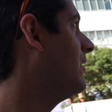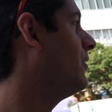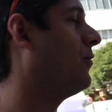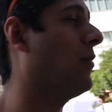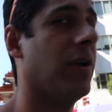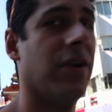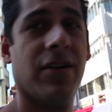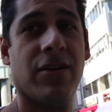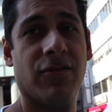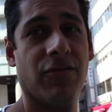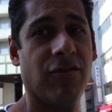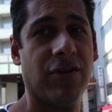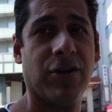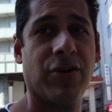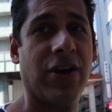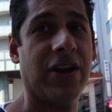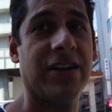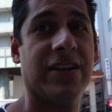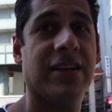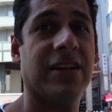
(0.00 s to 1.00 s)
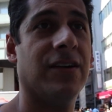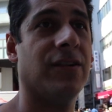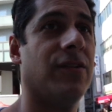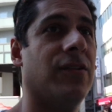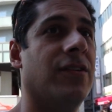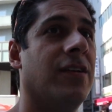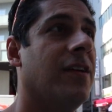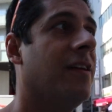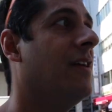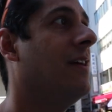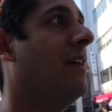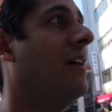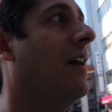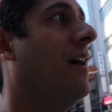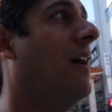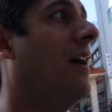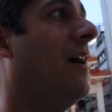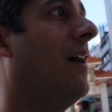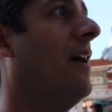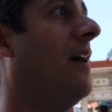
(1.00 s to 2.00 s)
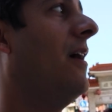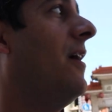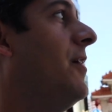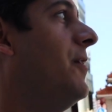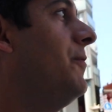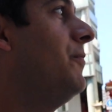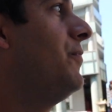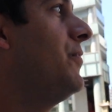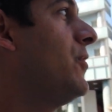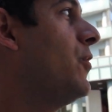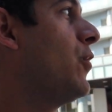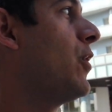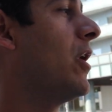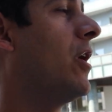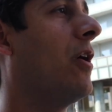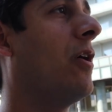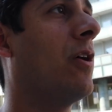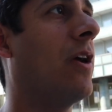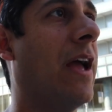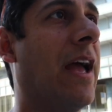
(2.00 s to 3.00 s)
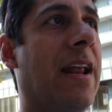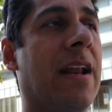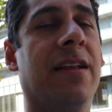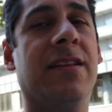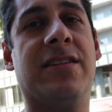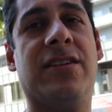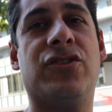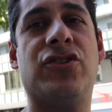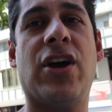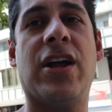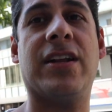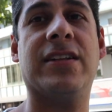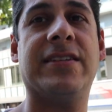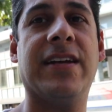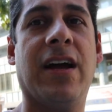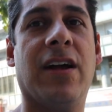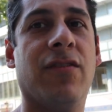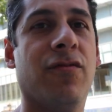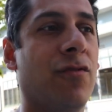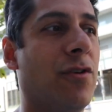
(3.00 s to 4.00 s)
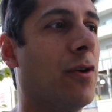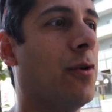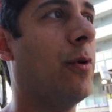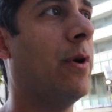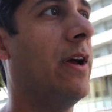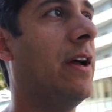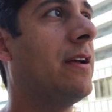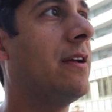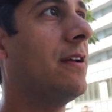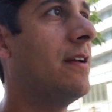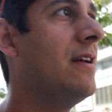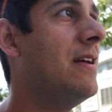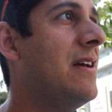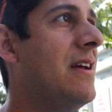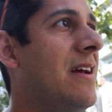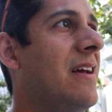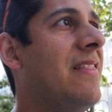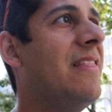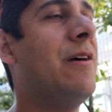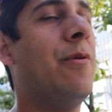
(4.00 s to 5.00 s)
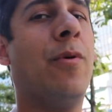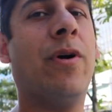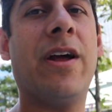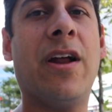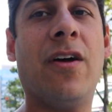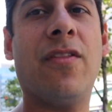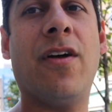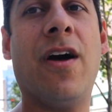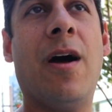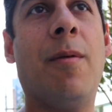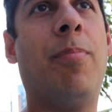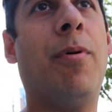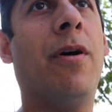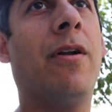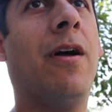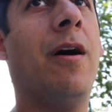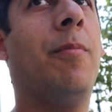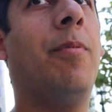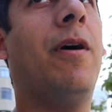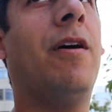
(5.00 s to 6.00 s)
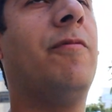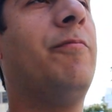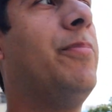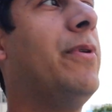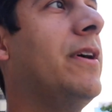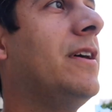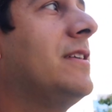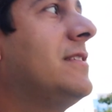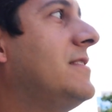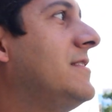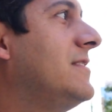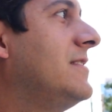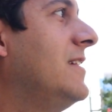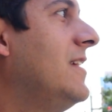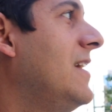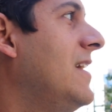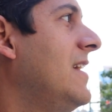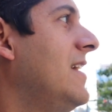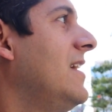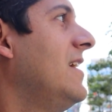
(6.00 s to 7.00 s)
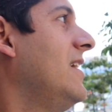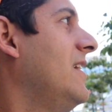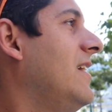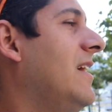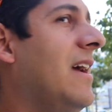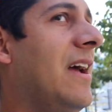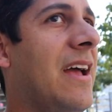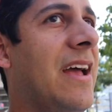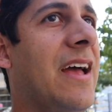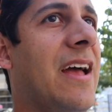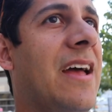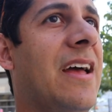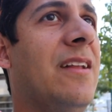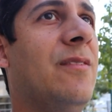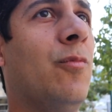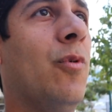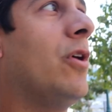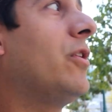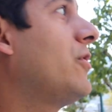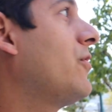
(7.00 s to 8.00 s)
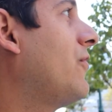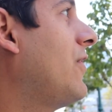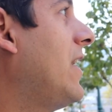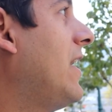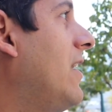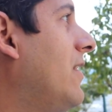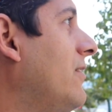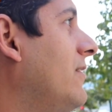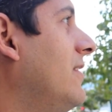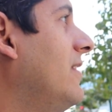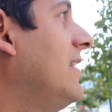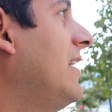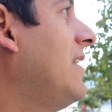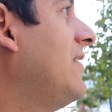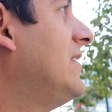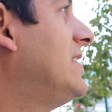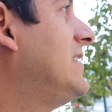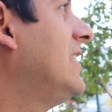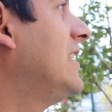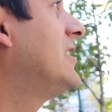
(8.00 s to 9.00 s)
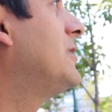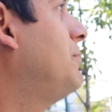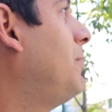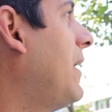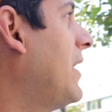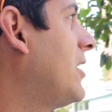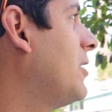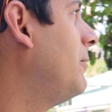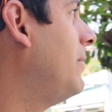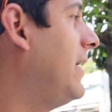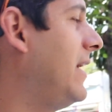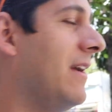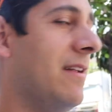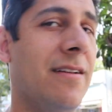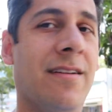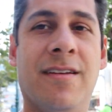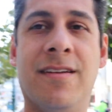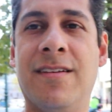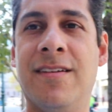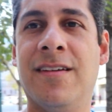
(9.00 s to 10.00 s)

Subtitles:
What a great deal. We're going to head into Chinatown real quick. Then we'll get on the hop-on, hop-off bus and wander around. I even see a Spider-Man